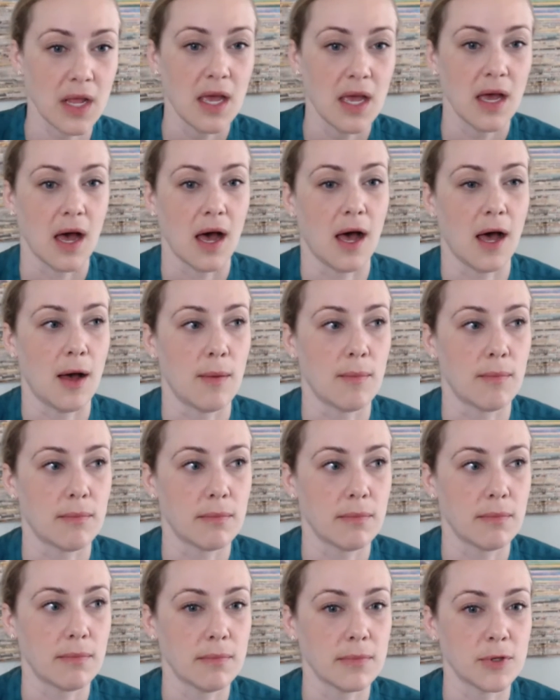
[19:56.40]
um,
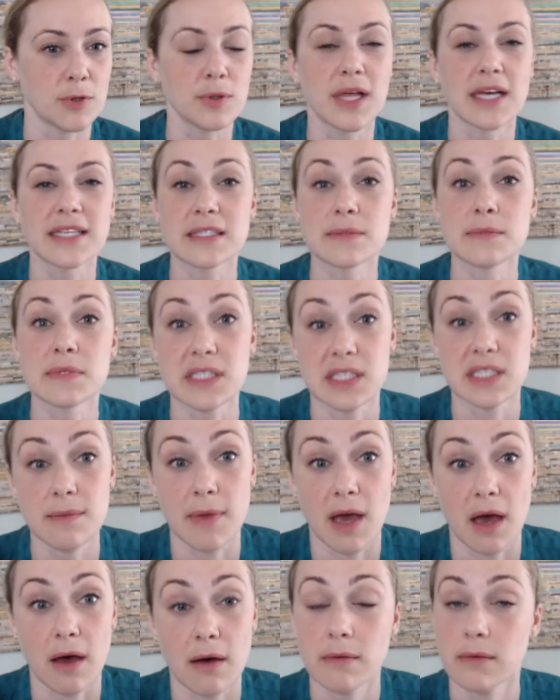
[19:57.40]
you let some steam
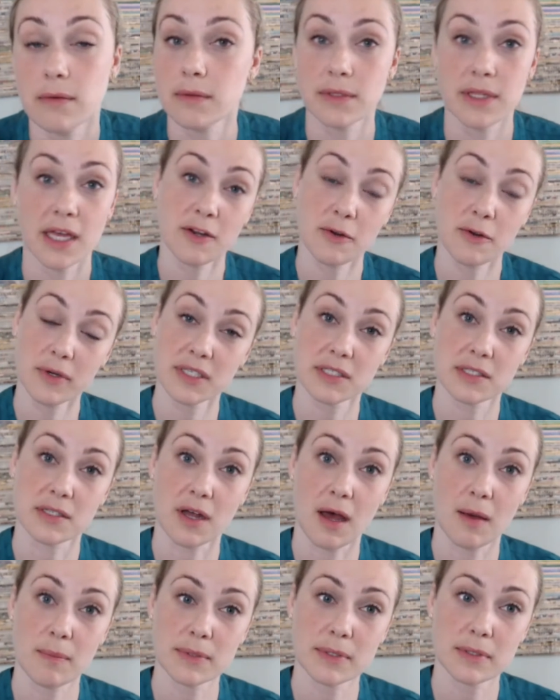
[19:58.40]
out and that noise
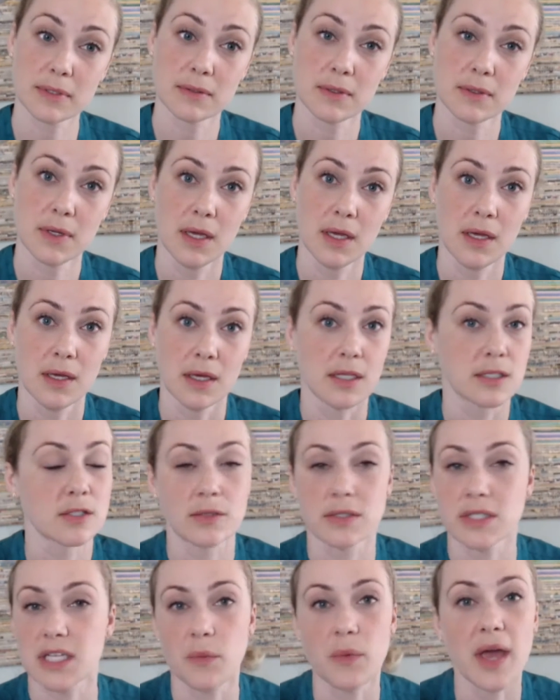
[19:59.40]
stops. And so
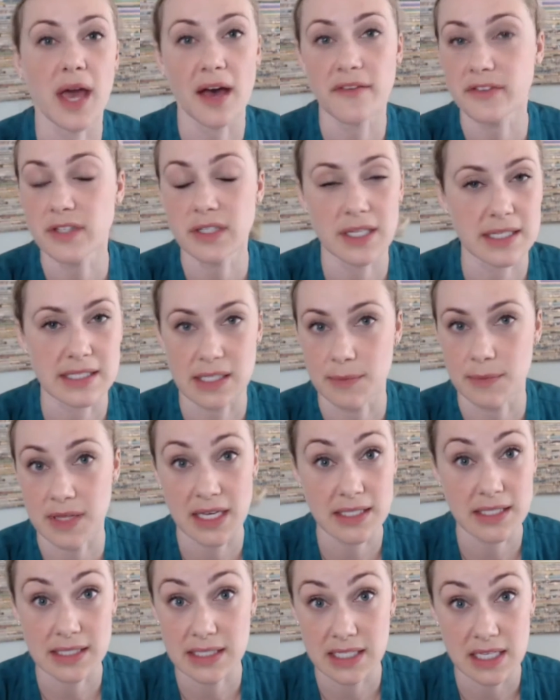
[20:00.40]
it's like we have to let some of
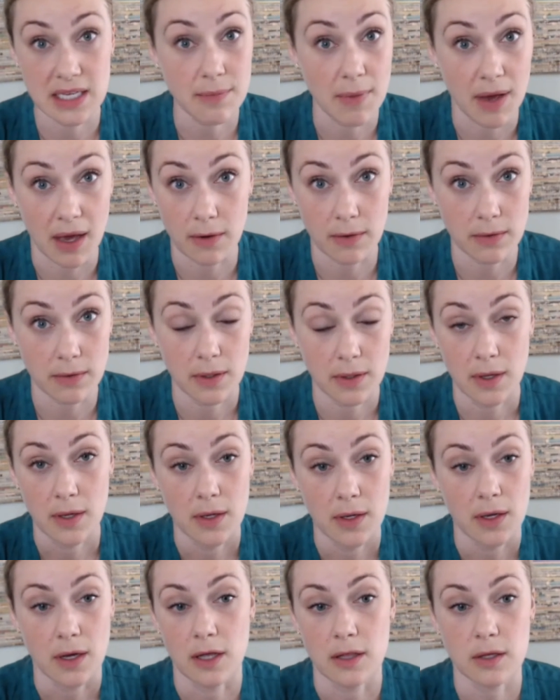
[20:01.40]
that steam out.
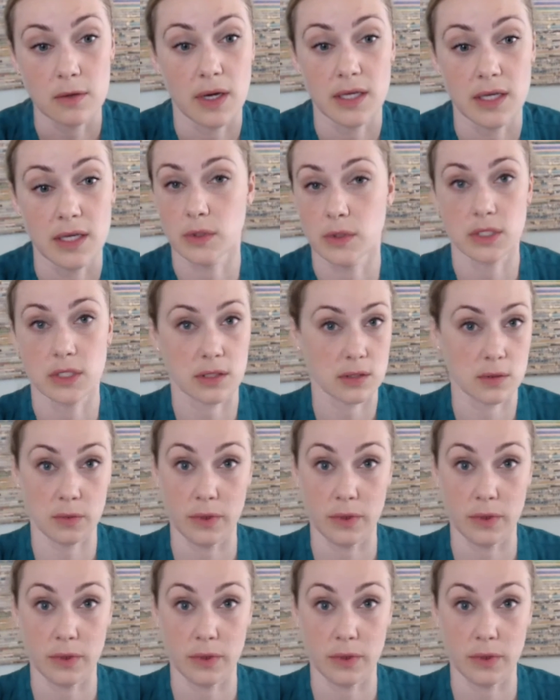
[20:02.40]
Otherwise, we're just, we